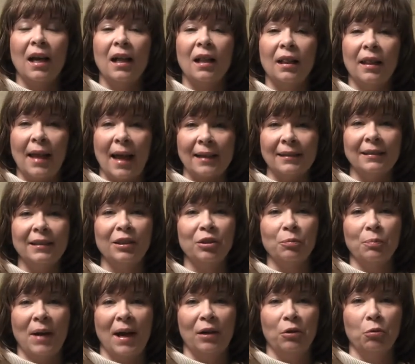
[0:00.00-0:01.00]

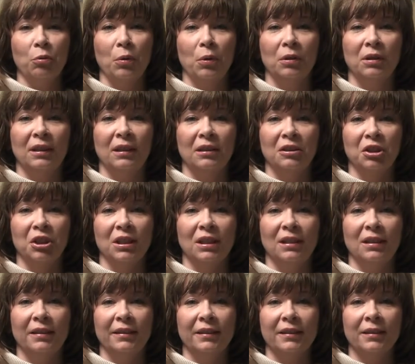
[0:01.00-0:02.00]
classic macaroni and
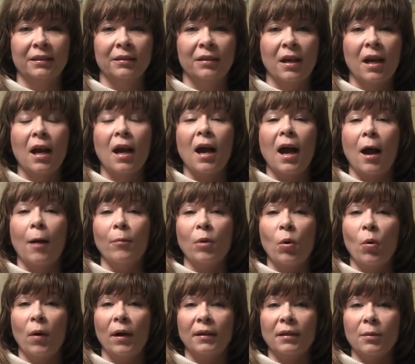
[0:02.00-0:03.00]
cheese. I'm
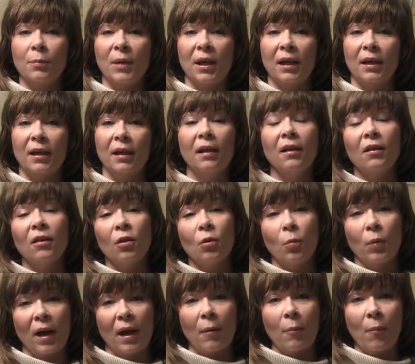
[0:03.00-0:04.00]
going to make it the
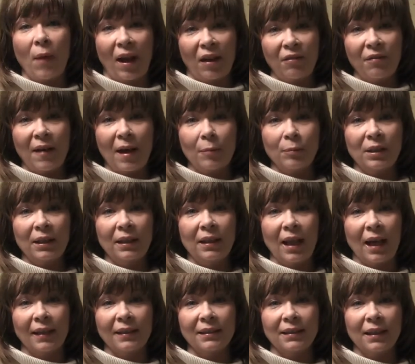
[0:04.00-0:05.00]
way my family
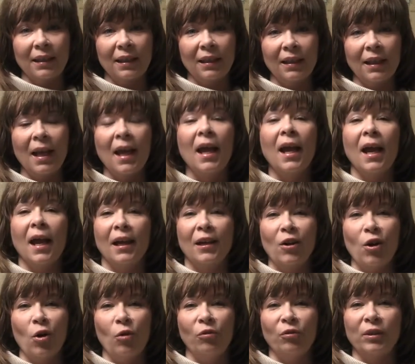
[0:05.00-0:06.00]
likes it, and
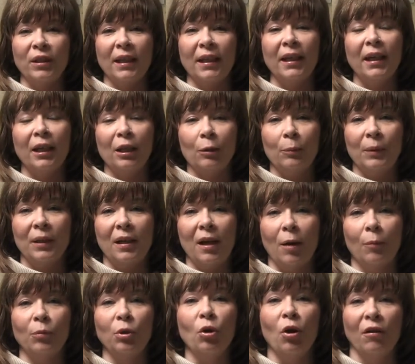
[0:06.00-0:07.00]
hopefully it'll
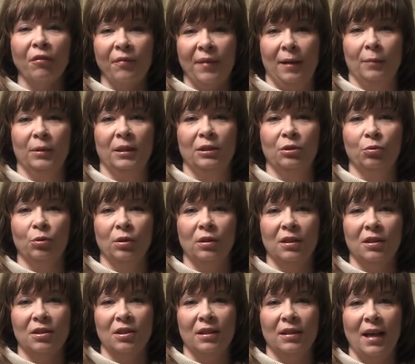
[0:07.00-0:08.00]
become your family's
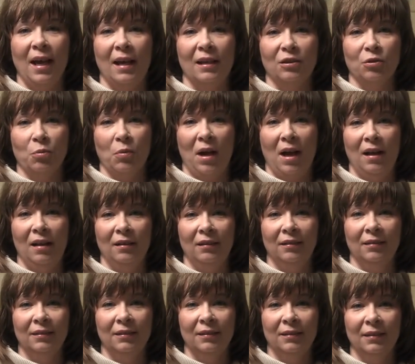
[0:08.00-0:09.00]
tradition as well.
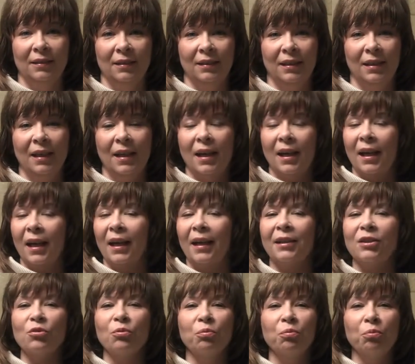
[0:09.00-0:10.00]

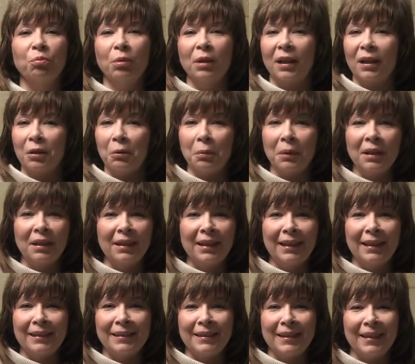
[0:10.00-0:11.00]
It's really, really
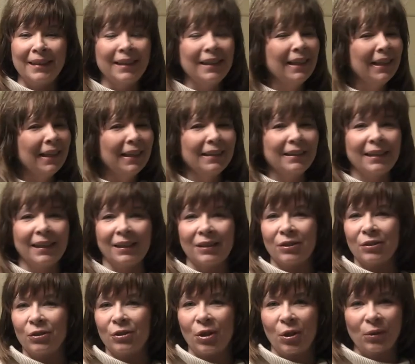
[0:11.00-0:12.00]
easy. It
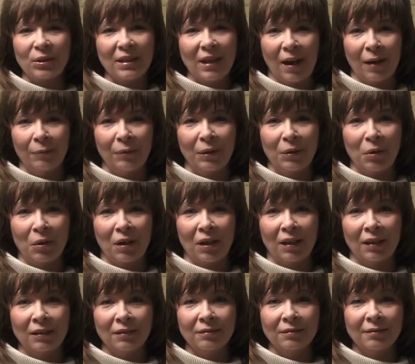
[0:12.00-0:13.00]
takes no time at
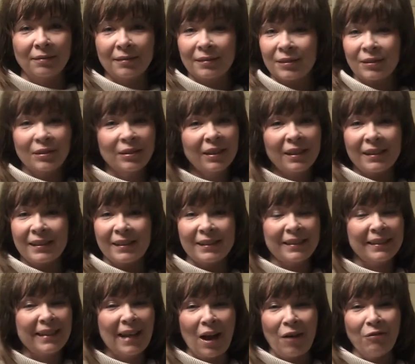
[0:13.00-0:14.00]
all, because
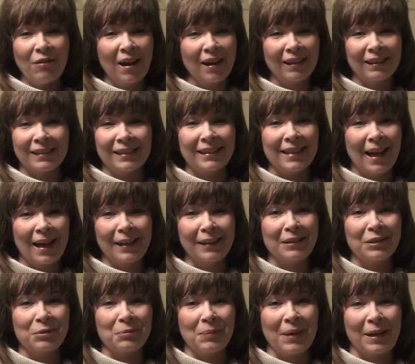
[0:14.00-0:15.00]
it's not rocket
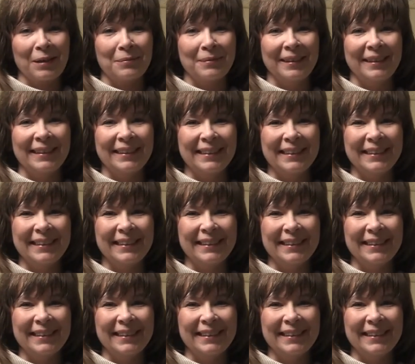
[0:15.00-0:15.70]
science, baby.